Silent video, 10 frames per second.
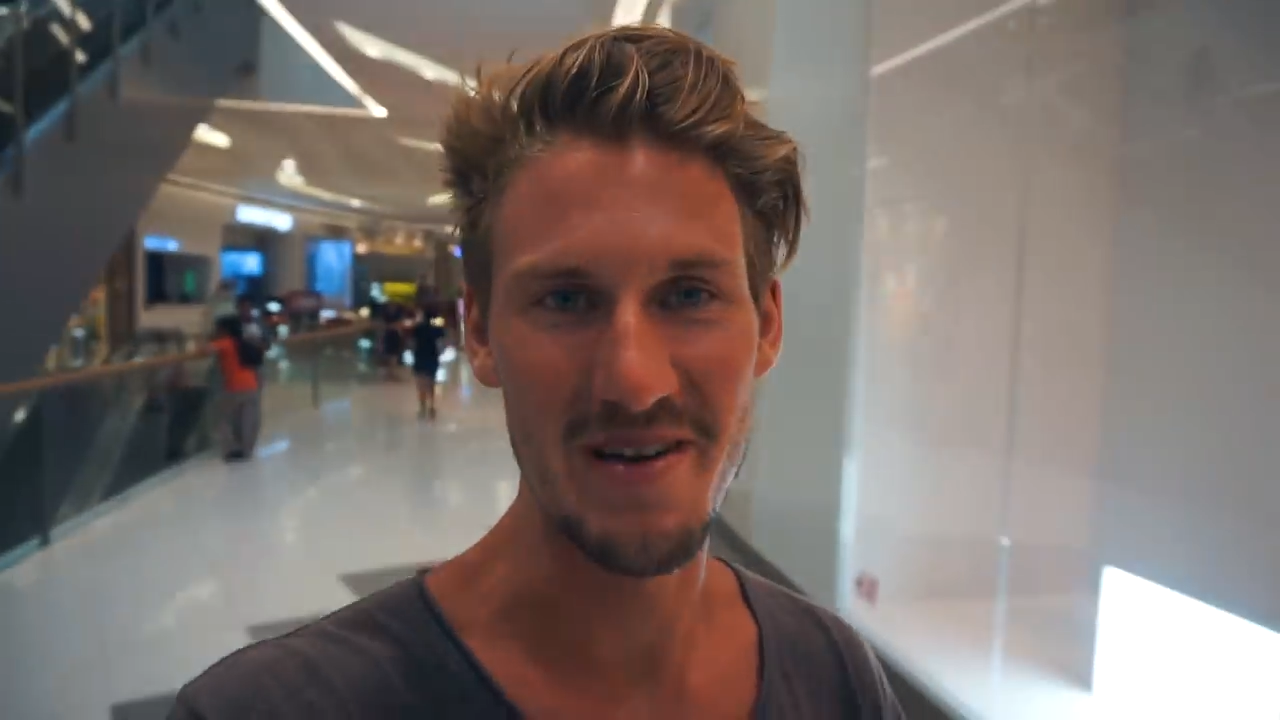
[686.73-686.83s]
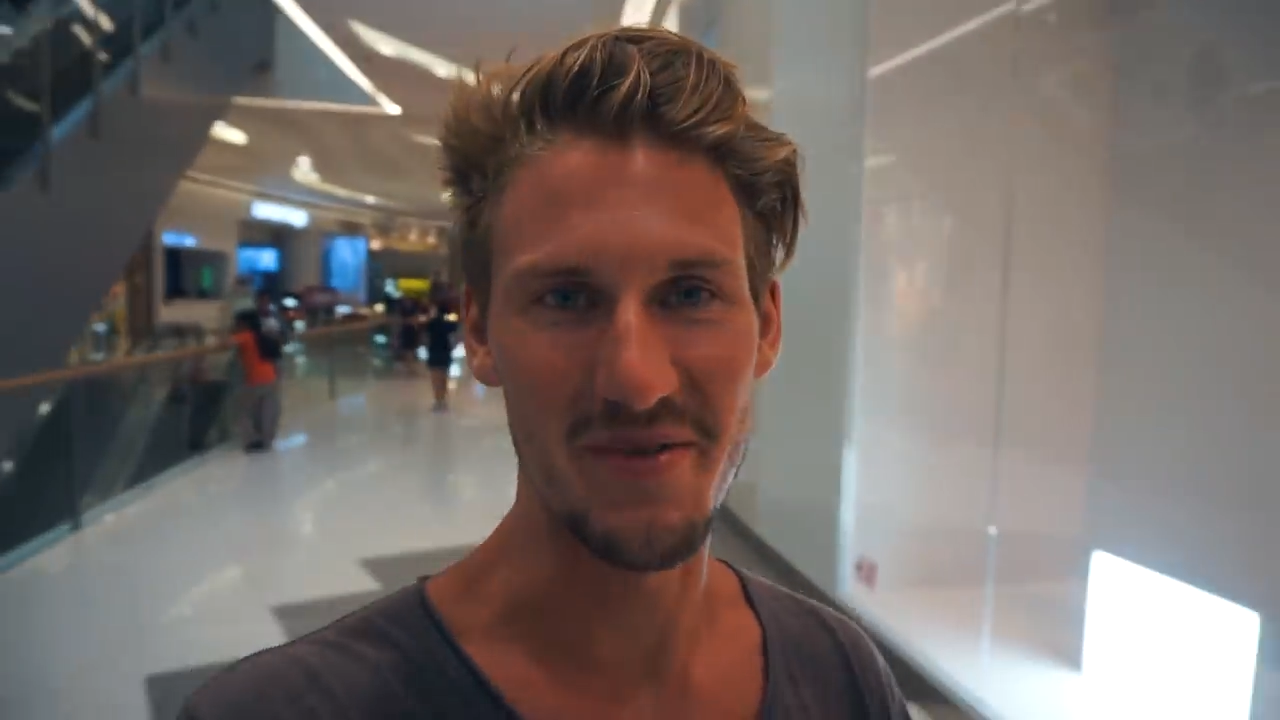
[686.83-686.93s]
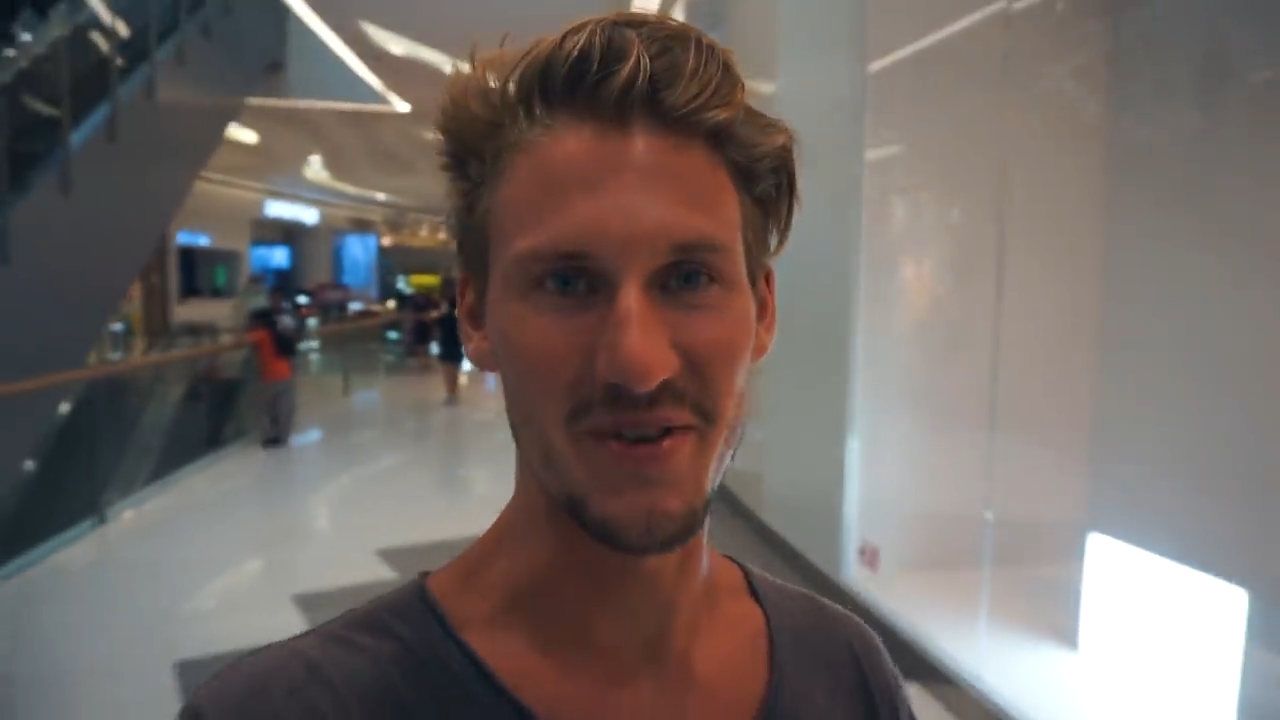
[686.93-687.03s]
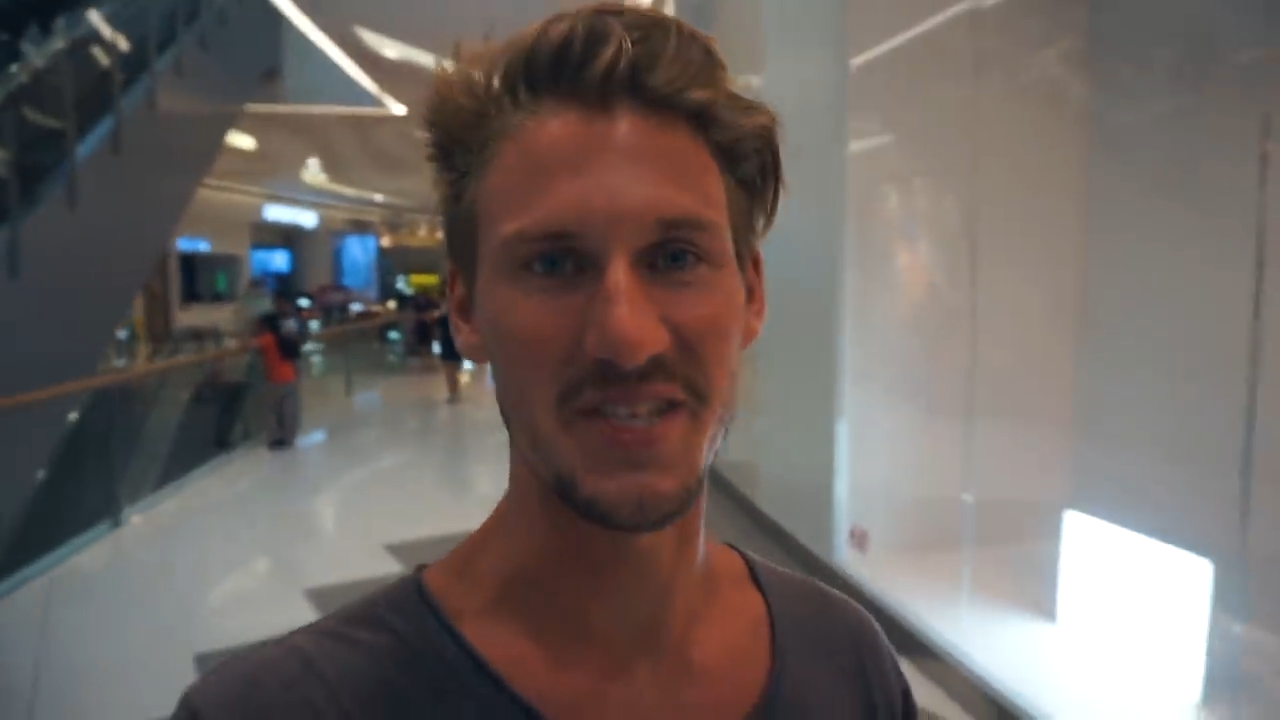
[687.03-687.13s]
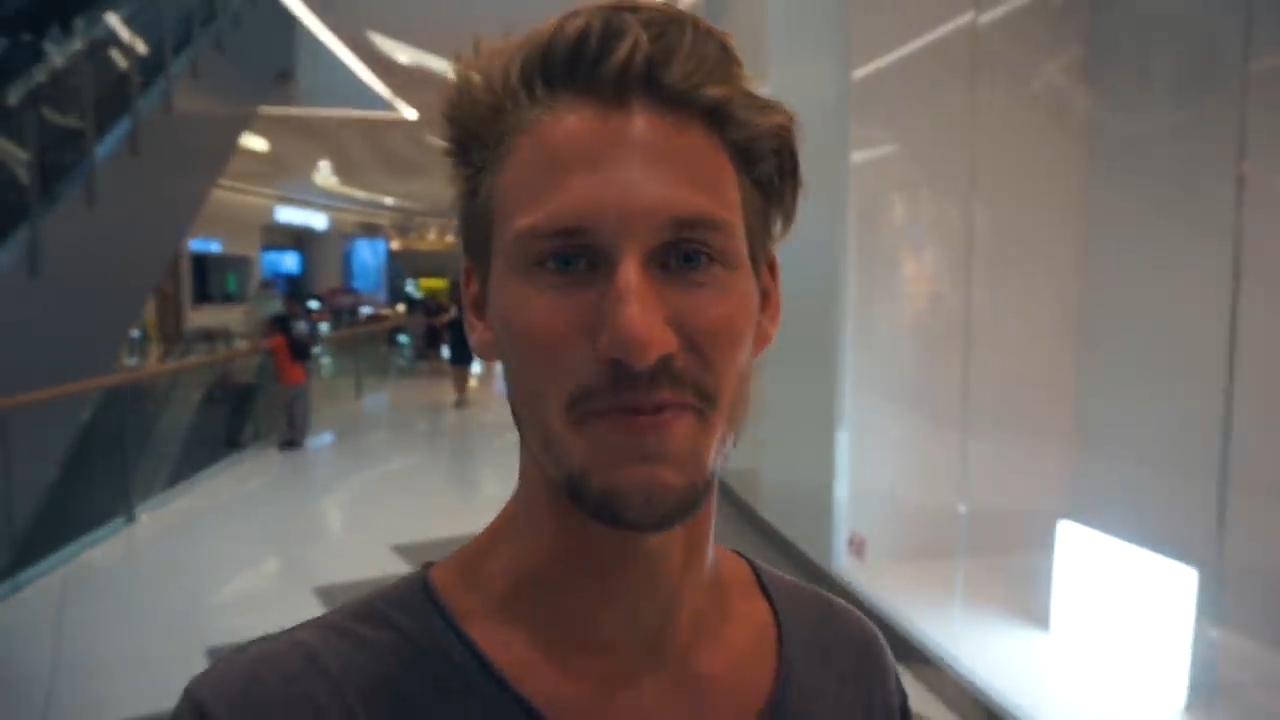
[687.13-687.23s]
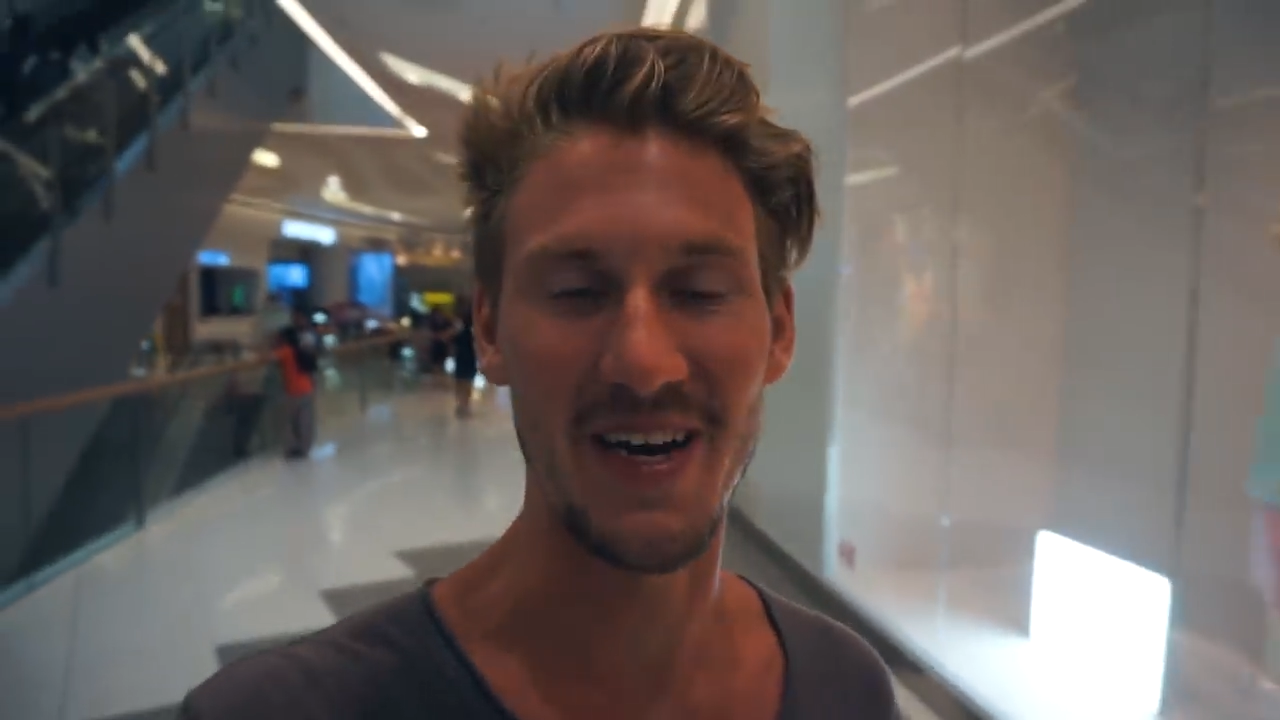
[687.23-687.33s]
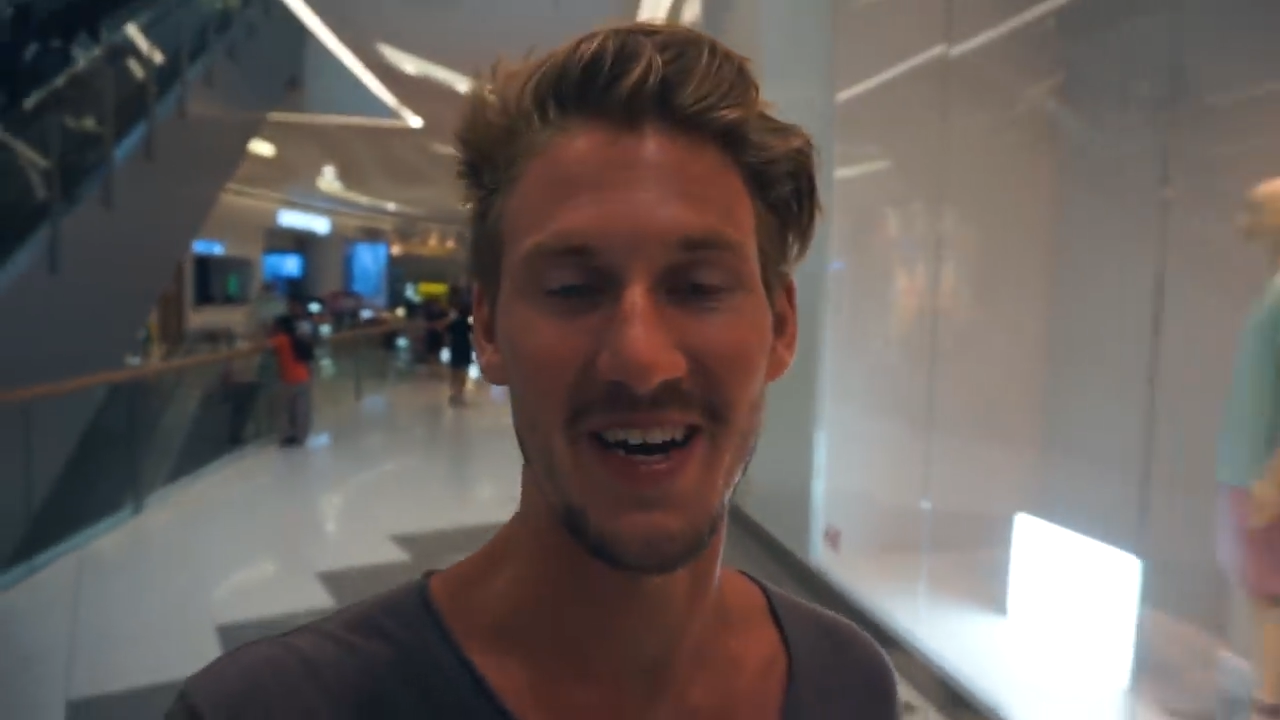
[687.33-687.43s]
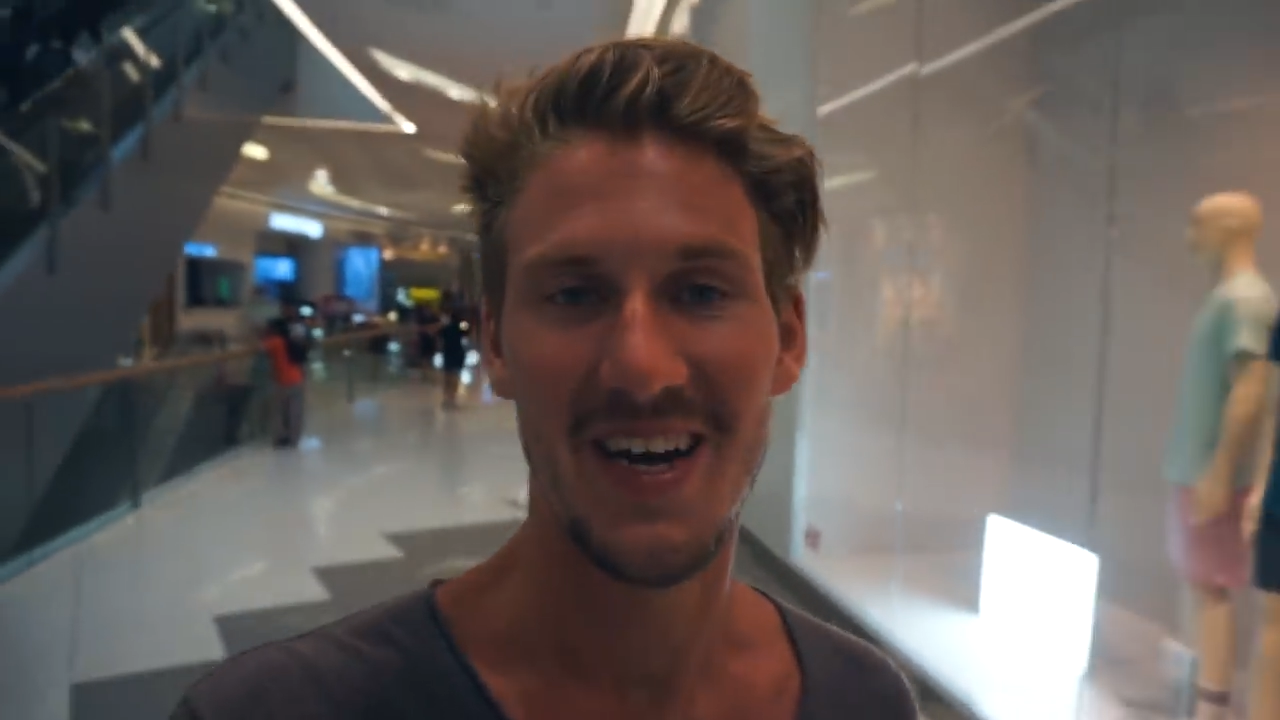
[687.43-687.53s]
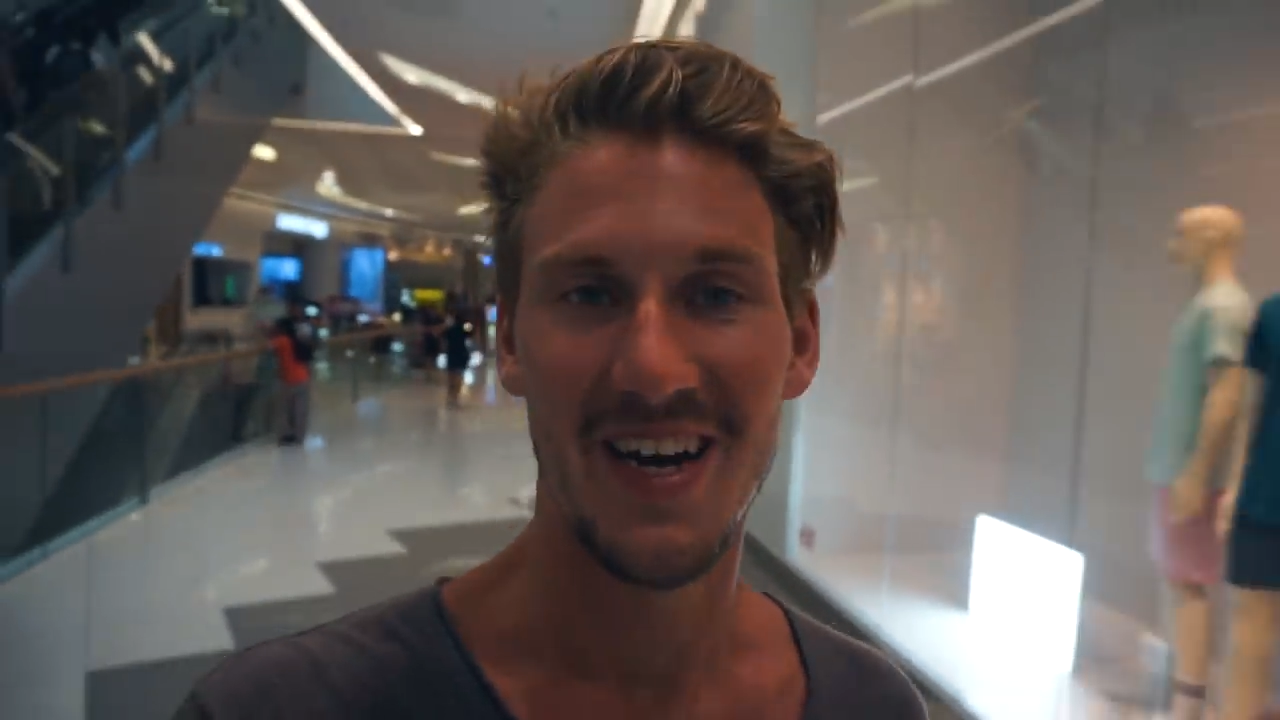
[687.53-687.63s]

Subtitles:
memories, but